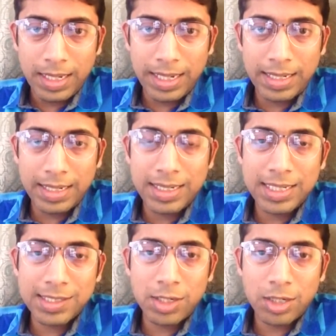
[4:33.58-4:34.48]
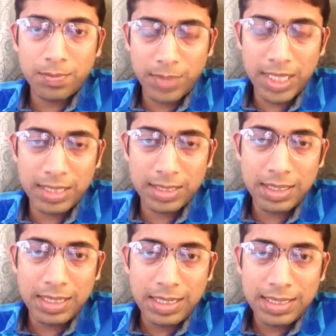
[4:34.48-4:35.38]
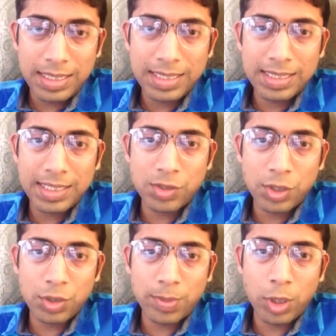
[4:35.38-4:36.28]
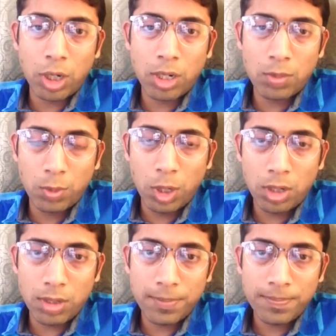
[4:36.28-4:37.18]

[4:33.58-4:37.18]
And it does not mean that there is going to be all-out war.